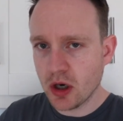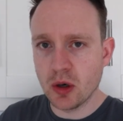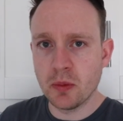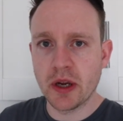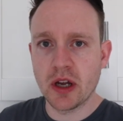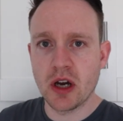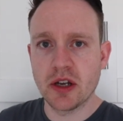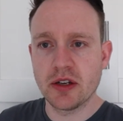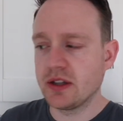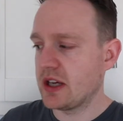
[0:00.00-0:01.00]
Oh my
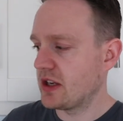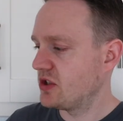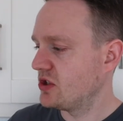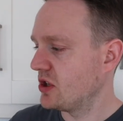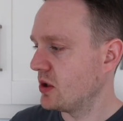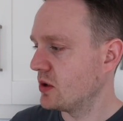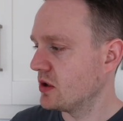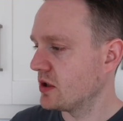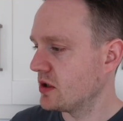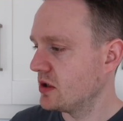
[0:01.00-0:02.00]
god, that is so
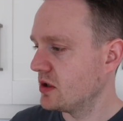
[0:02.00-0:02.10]
good.